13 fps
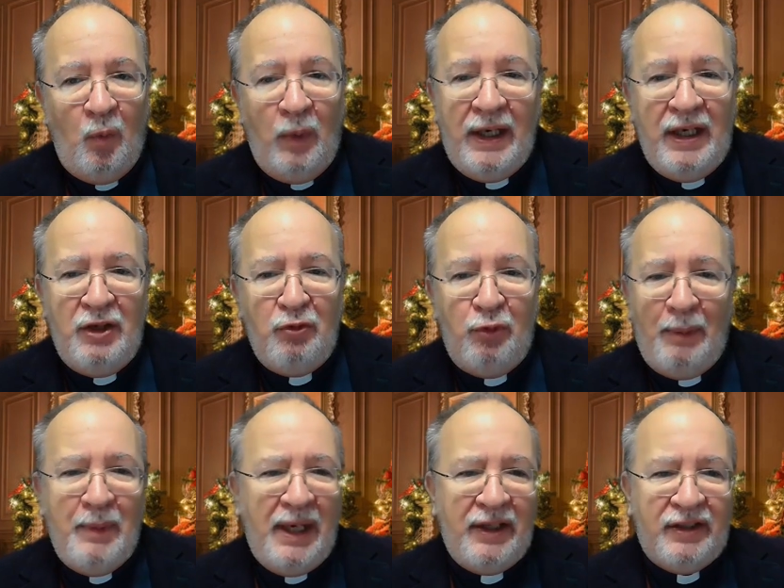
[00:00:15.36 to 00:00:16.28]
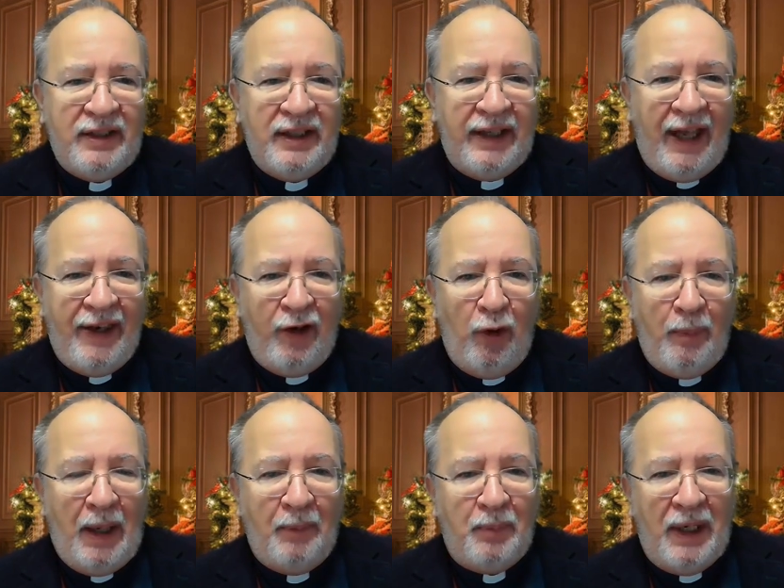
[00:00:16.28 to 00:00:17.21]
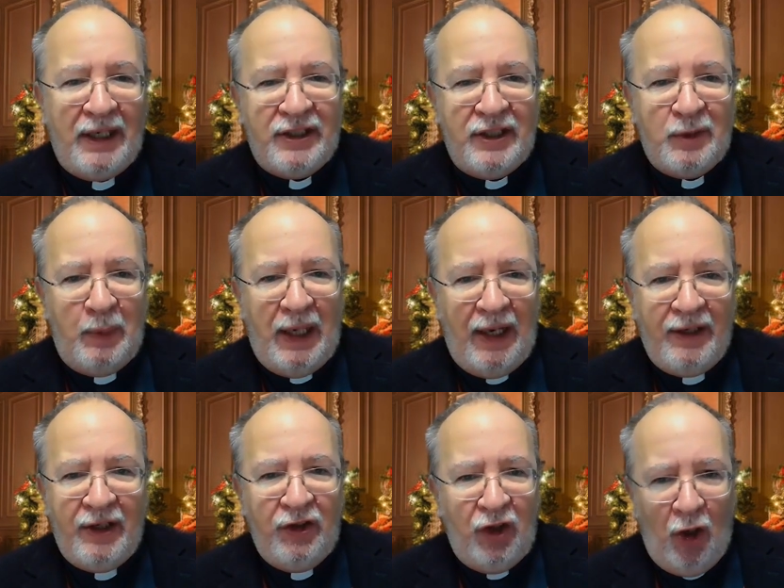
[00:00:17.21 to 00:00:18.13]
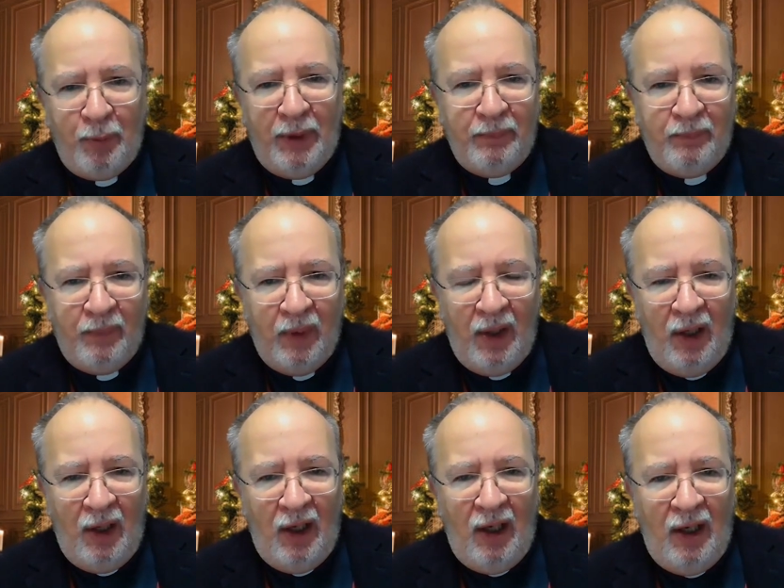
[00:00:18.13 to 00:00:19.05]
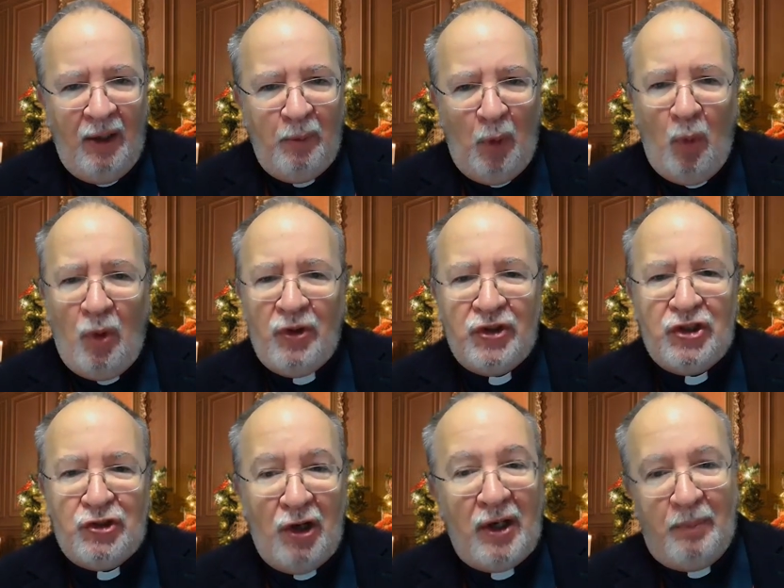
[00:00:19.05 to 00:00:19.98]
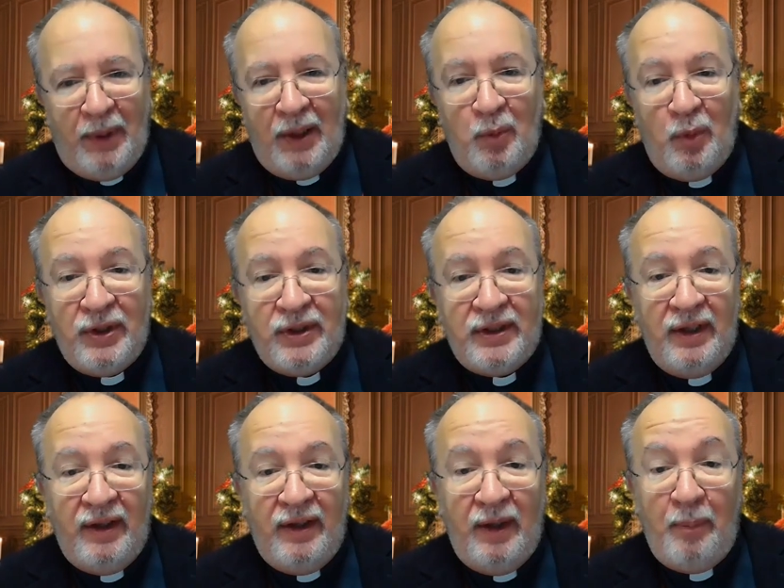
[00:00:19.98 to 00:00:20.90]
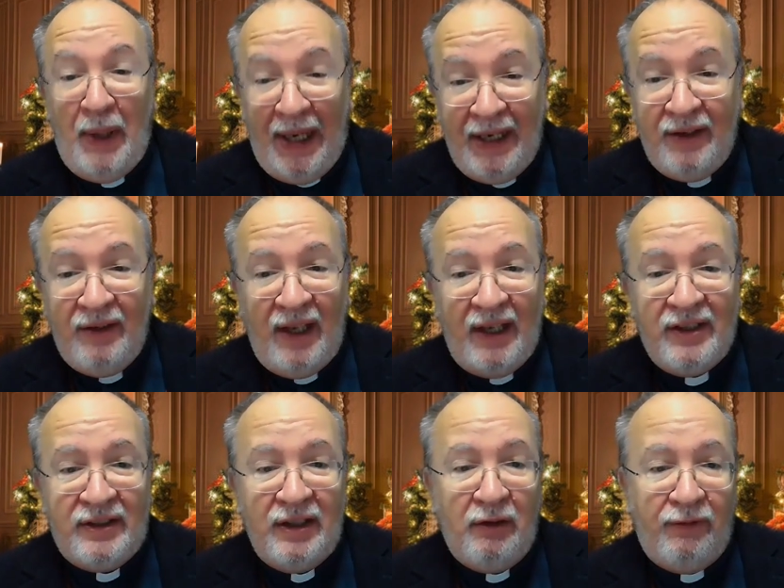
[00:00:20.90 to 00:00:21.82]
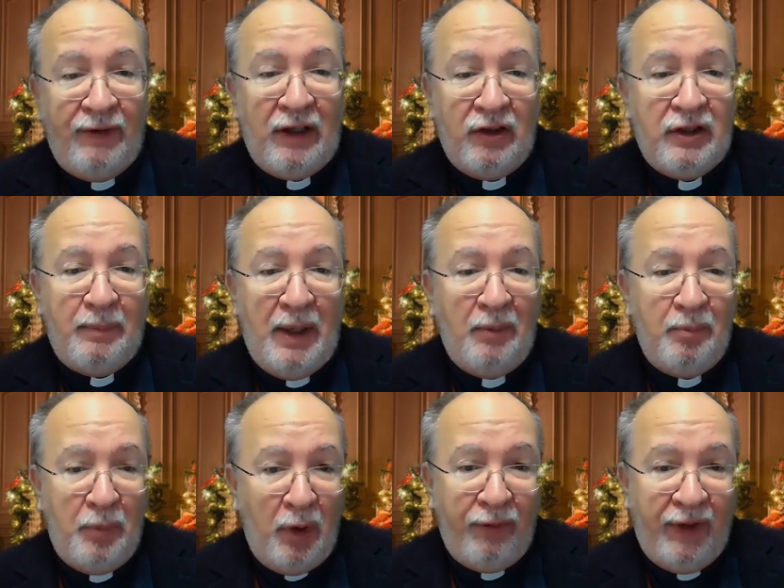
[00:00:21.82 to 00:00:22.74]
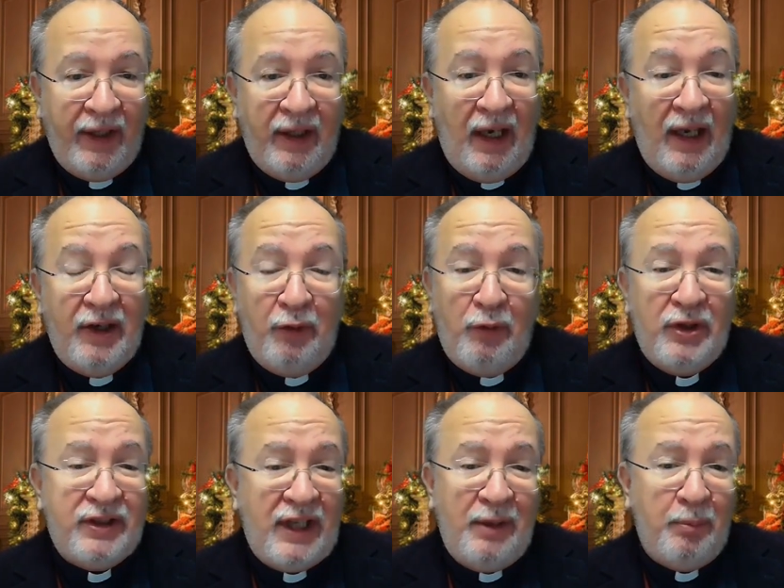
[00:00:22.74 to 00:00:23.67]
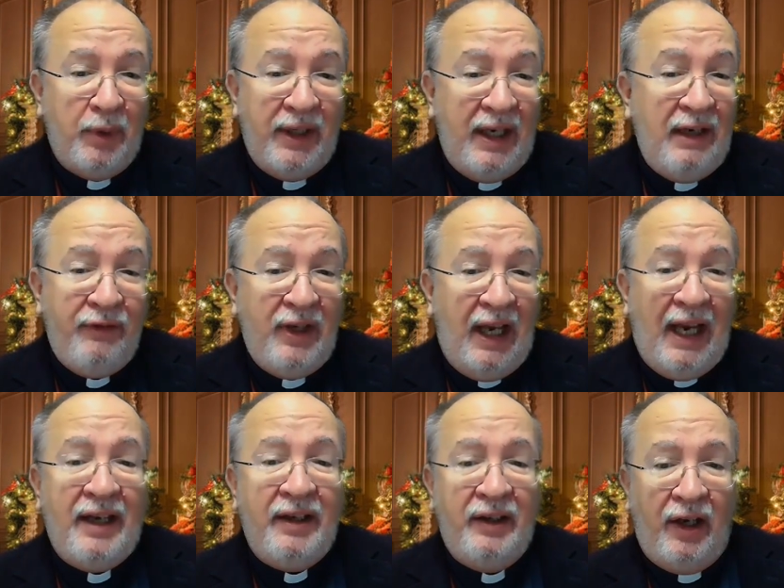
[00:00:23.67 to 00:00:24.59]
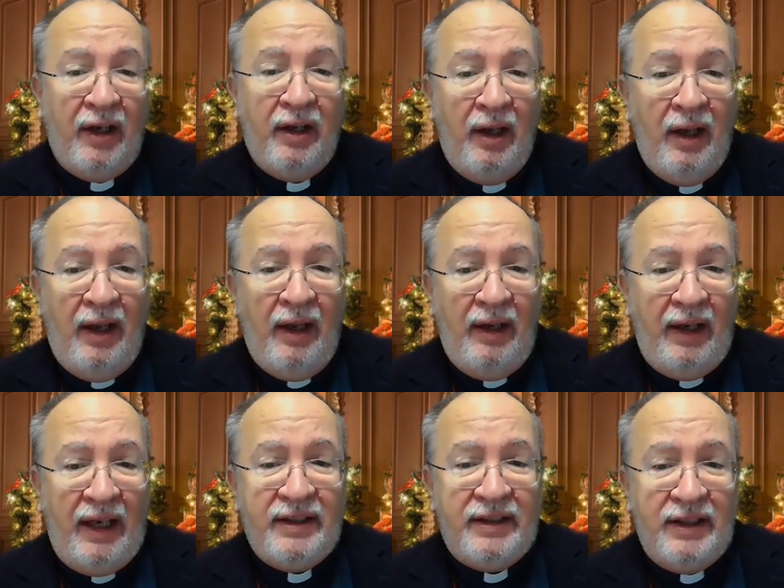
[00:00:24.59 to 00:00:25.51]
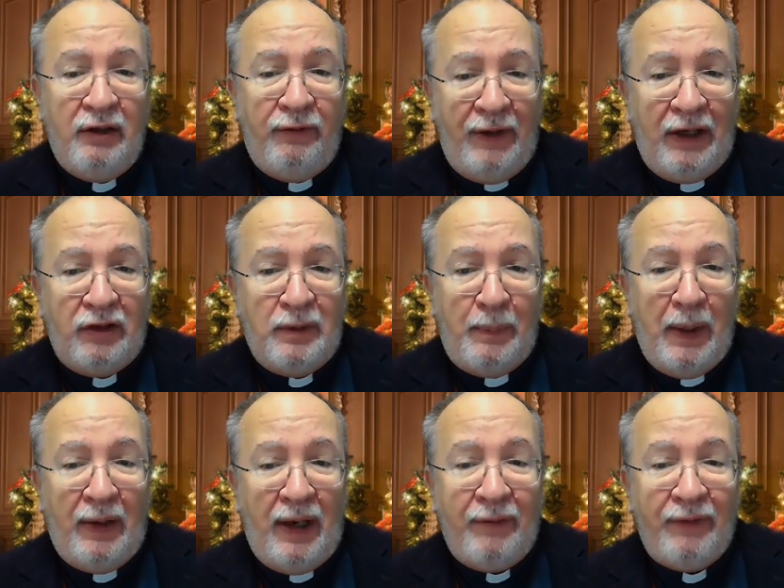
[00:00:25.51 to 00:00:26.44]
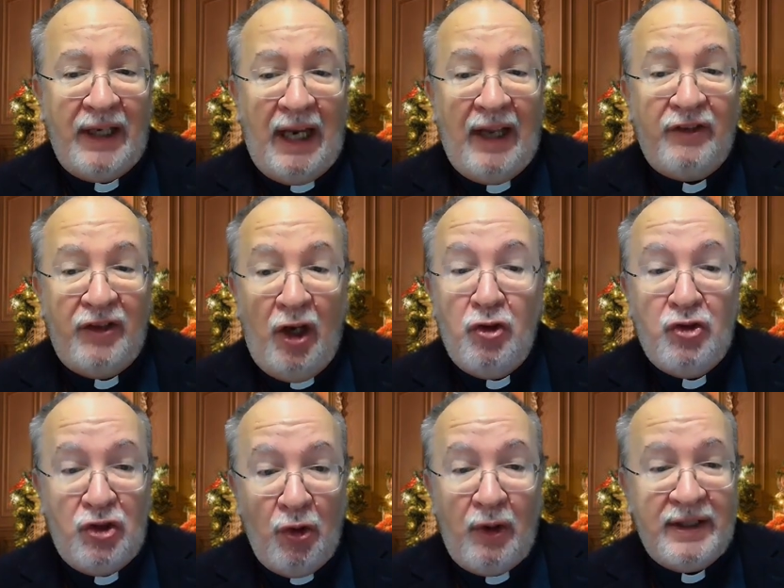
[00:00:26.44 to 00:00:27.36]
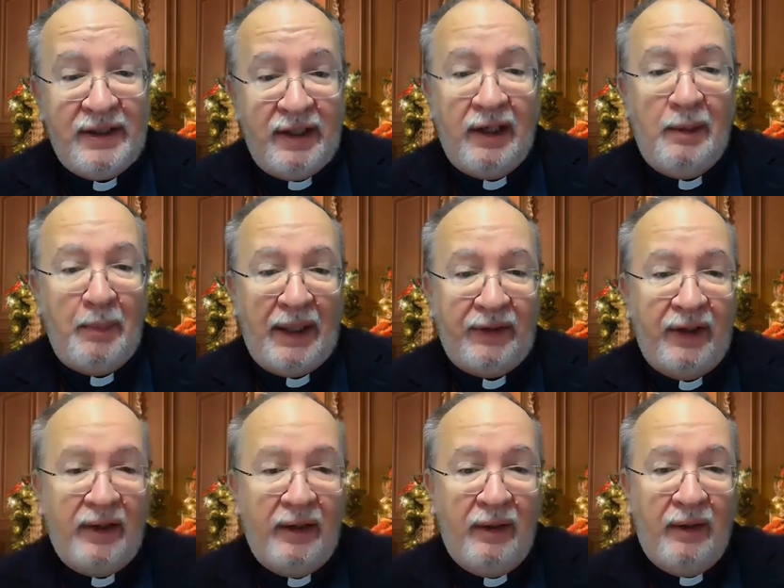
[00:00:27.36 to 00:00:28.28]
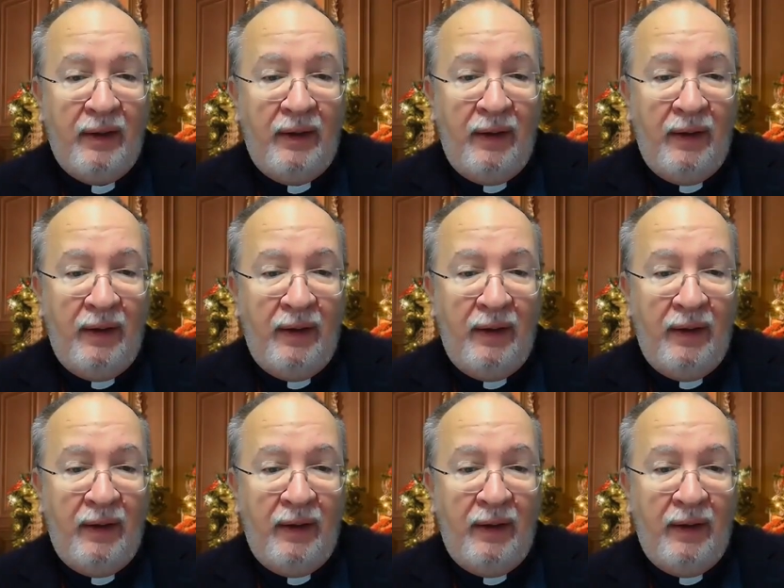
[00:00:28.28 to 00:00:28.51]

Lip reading: We reminisced together about places we had in common, but what struck me was the pain they still felt about moving and the resentment, even anger, they still felt about having had no choice in the matter.